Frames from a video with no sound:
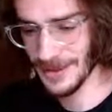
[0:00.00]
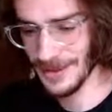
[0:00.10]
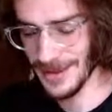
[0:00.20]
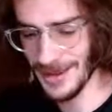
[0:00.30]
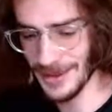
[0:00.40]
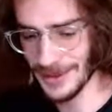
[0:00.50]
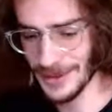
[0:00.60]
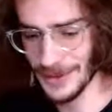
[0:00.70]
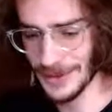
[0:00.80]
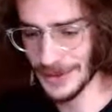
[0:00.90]
Yeah,
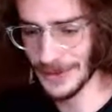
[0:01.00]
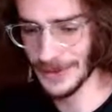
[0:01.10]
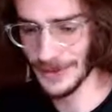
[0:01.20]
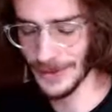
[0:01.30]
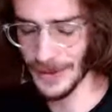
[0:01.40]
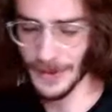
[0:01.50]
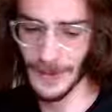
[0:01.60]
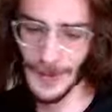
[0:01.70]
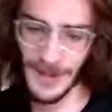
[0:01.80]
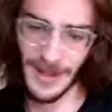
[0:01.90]
so,
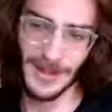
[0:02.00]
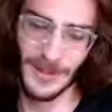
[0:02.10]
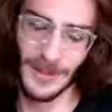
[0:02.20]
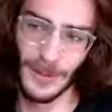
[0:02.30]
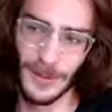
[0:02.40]
oh, but I guess